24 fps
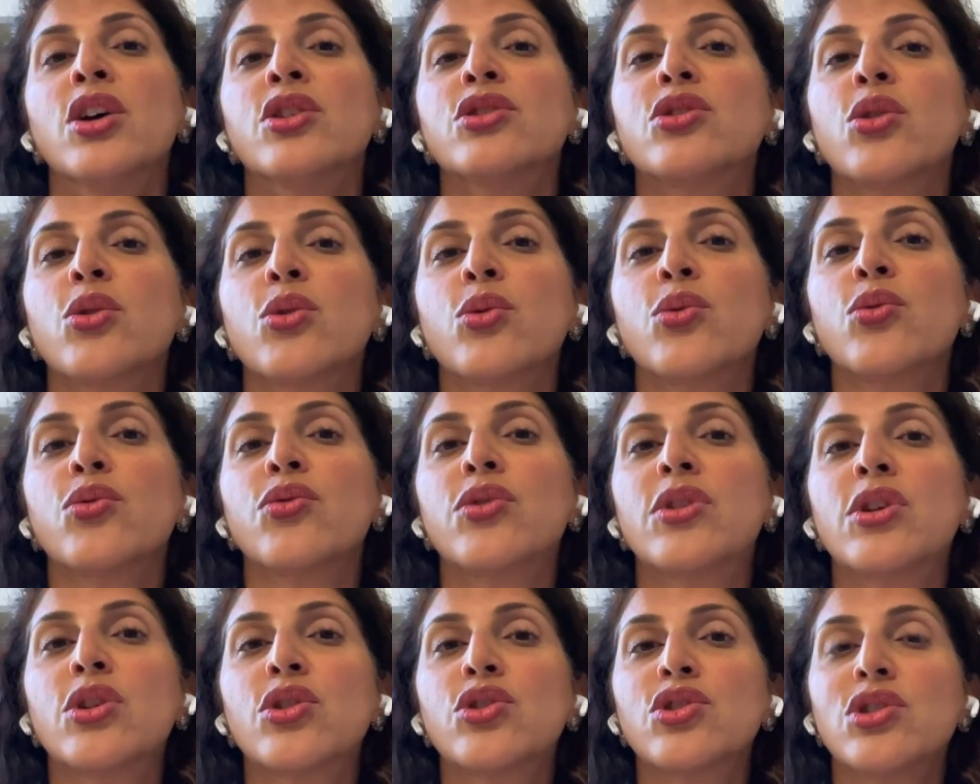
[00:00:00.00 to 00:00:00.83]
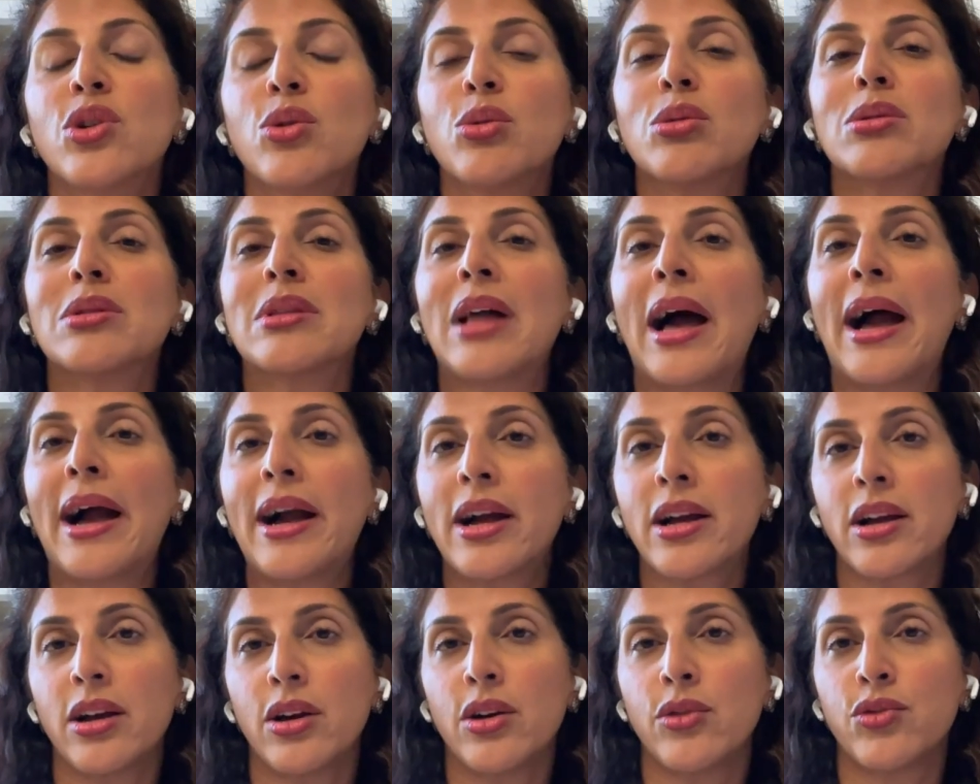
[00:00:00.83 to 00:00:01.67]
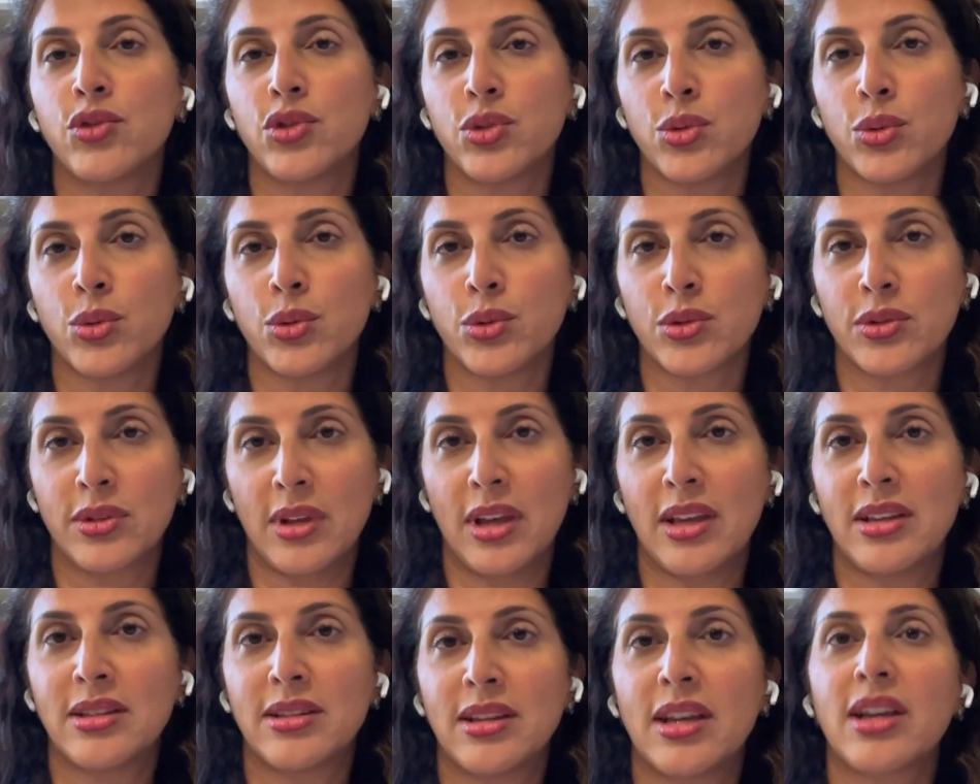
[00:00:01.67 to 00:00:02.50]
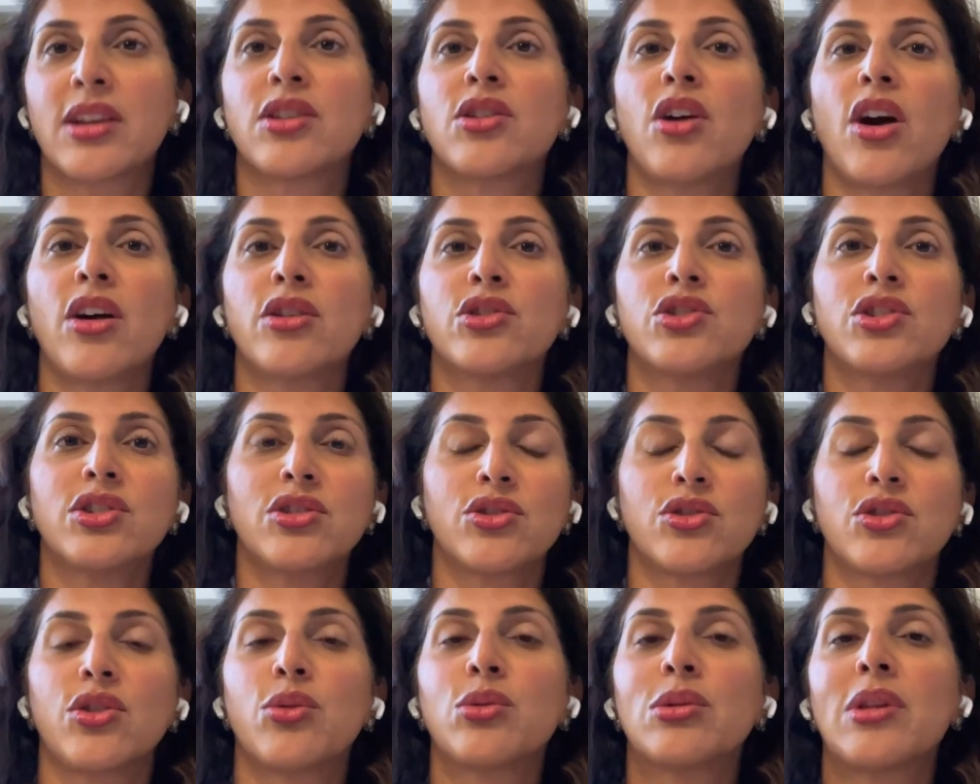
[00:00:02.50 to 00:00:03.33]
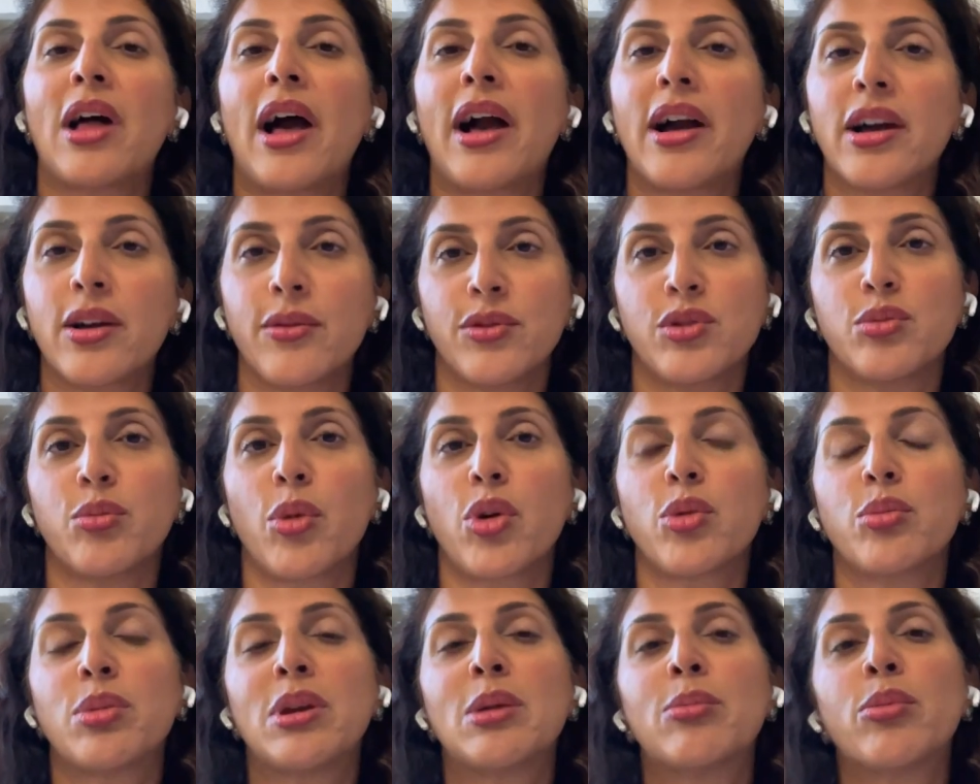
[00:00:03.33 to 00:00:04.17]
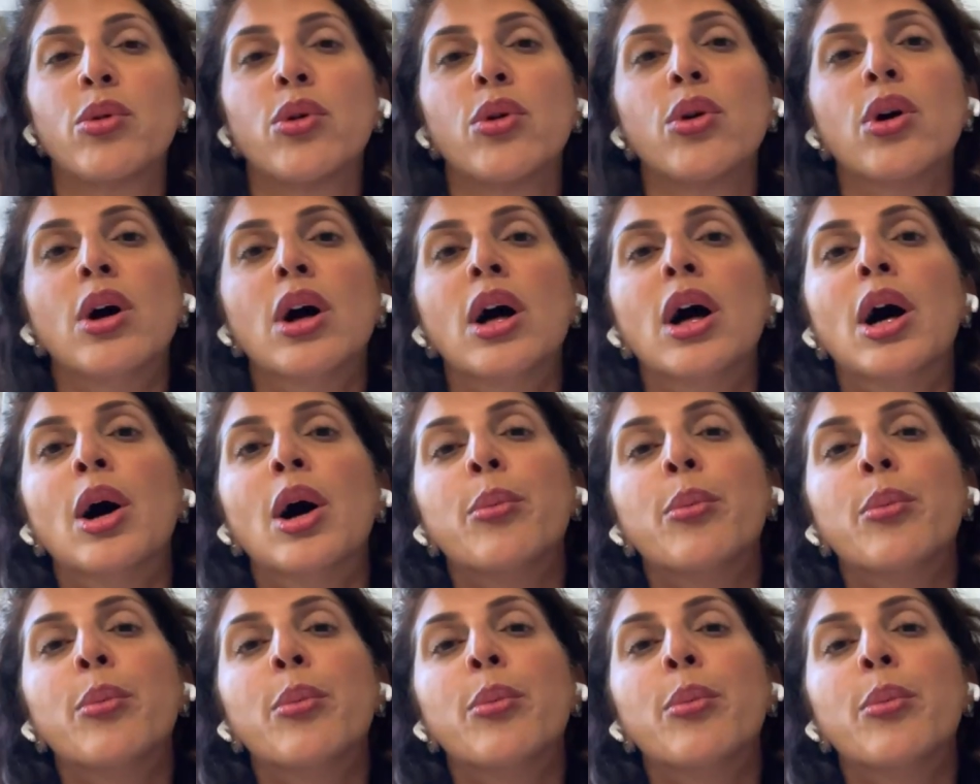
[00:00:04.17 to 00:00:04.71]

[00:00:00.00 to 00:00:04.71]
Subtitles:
So there's no lack of tools and technology. There's no lack of smart people,